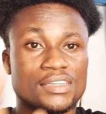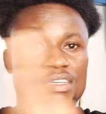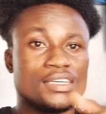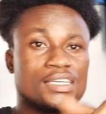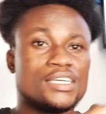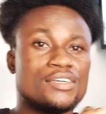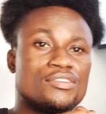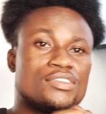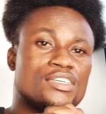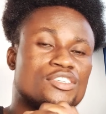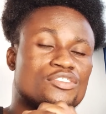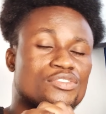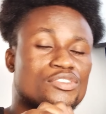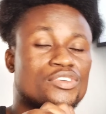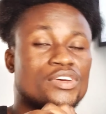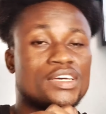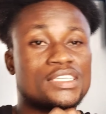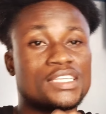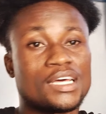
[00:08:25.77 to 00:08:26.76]
give this
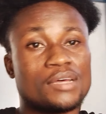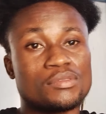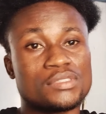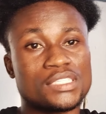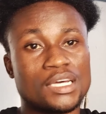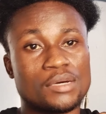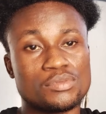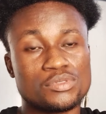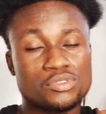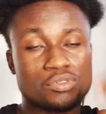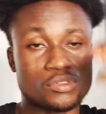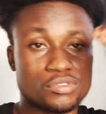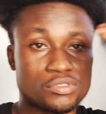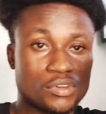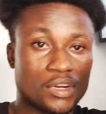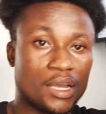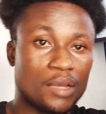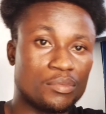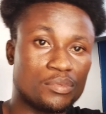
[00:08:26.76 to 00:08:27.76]
video a thumbs up,
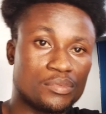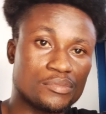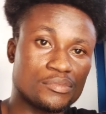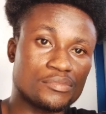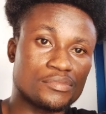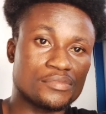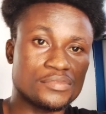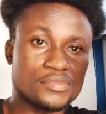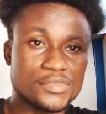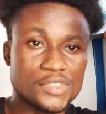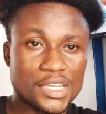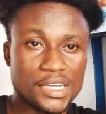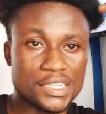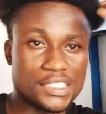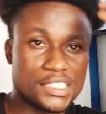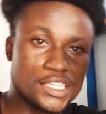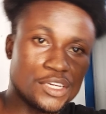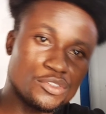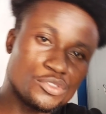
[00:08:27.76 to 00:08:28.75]
subscribe, and
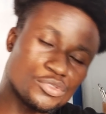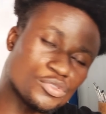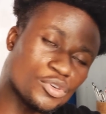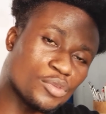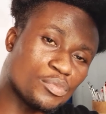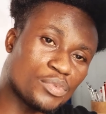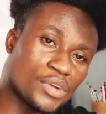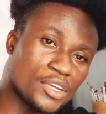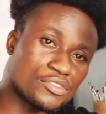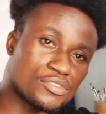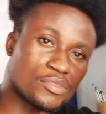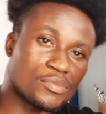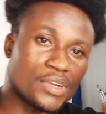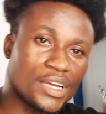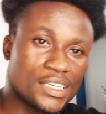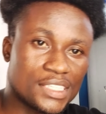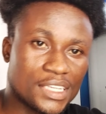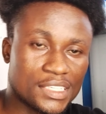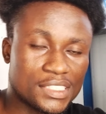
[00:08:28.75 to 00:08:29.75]
share to all platforms
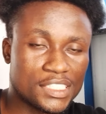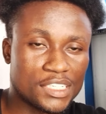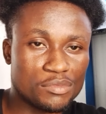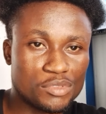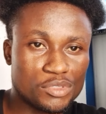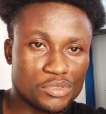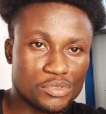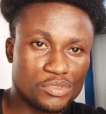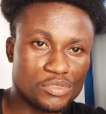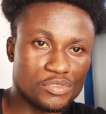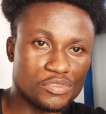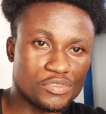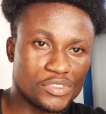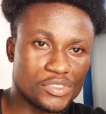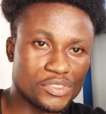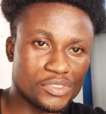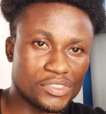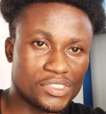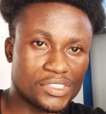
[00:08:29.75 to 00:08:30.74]
that accept YouTube
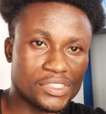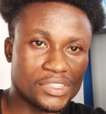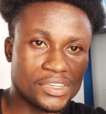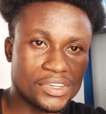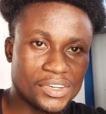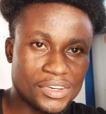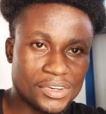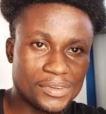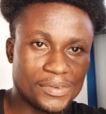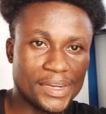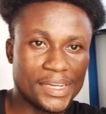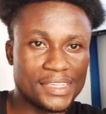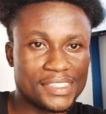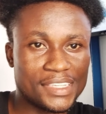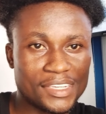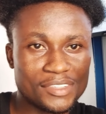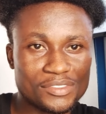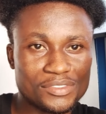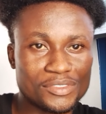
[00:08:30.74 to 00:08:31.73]
videos. Alright,
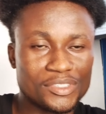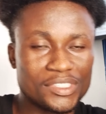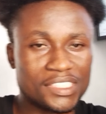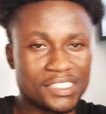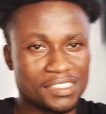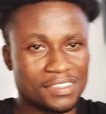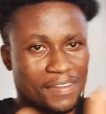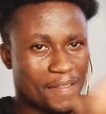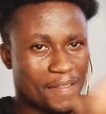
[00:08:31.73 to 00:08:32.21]
thanks for watching.